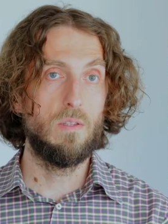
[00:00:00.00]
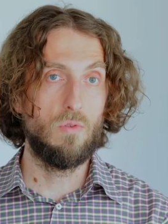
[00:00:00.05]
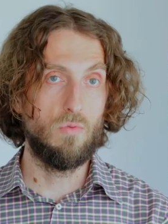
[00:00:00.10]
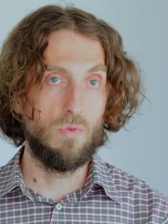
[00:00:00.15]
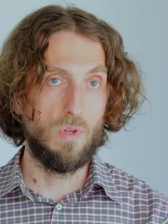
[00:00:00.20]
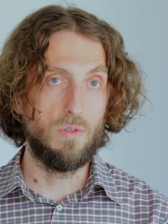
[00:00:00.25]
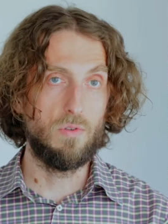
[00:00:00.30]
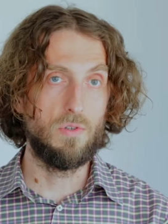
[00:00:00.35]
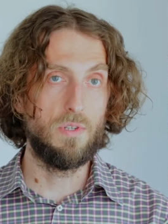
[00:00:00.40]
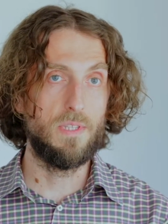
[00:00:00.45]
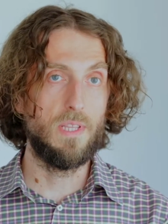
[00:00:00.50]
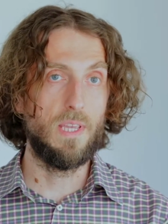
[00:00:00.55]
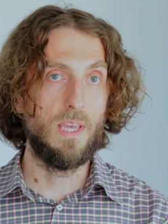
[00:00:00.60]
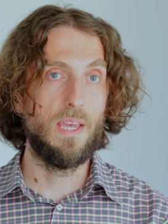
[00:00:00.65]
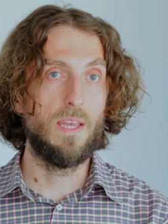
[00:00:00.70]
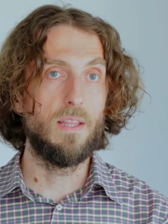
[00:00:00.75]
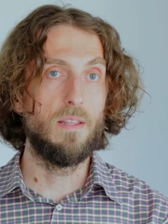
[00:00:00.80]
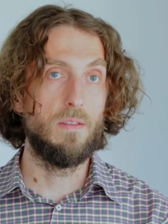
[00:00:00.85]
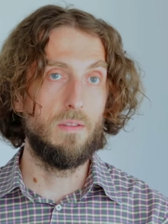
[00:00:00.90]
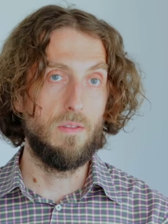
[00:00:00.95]
to
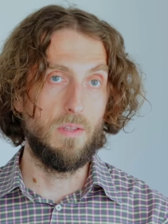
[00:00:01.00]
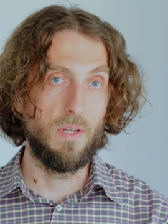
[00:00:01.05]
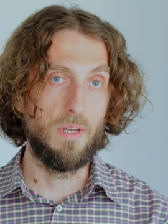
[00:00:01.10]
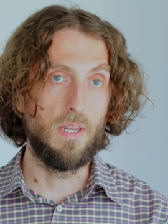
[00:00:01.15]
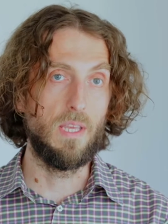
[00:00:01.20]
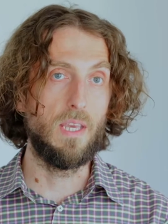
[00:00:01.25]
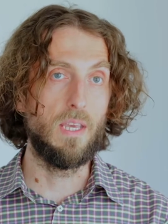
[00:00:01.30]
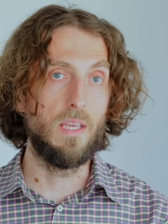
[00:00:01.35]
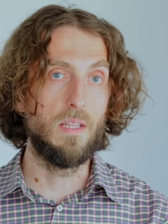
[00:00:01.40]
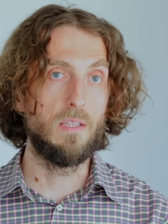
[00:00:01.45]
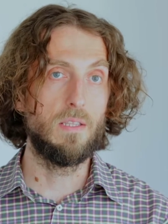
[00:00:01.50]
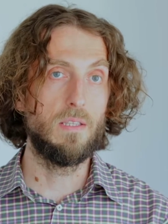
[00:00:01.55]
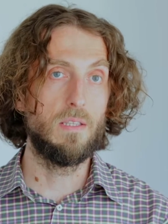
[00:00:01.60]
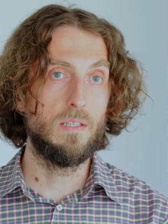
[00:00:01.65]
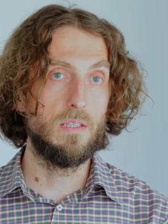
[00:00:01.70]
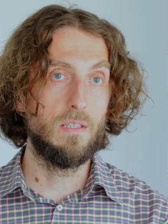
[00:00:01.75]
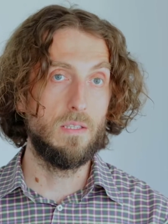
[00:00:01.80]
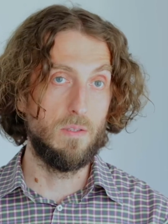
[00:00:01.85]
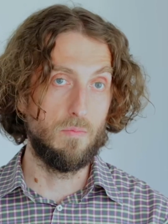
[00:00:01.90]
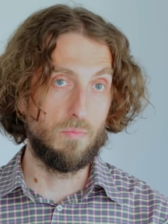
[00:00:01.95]
understand the
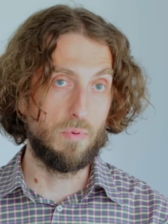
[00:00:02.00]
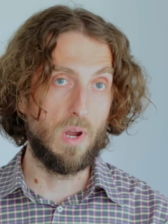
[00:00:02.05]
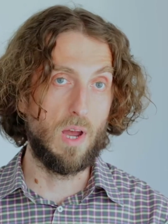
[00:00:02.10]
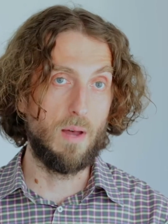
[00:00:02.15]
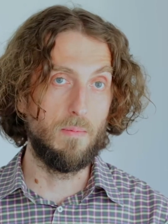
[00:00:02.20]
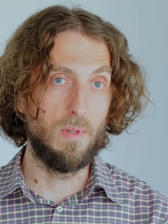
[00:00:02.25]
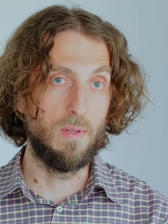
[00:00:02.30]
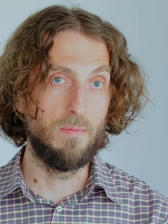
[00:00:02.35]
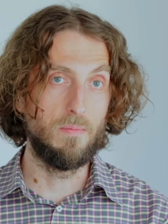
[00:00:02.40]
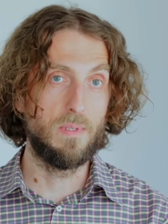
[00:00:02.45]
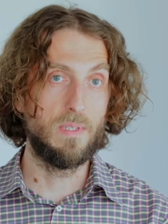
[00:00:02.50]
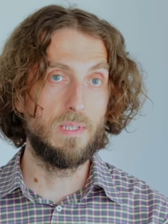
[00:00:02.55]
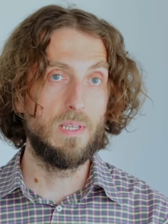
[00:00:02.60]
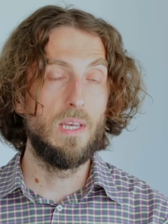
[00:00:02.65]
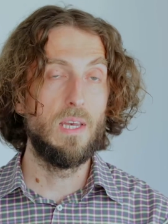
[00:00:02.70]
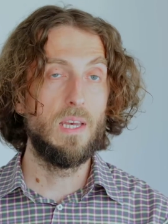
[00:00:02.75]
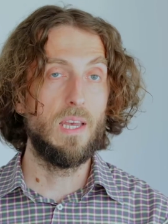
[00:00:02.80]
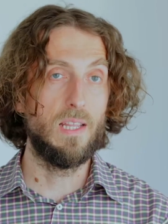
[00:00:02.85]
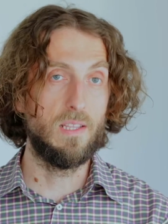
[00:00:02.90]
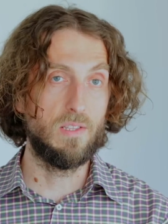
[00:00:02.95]
needs, the problems,
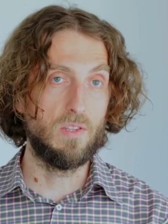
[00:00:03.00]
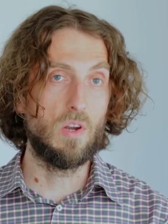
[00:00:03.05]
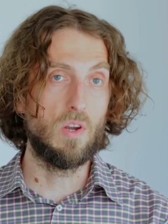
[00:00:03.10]
and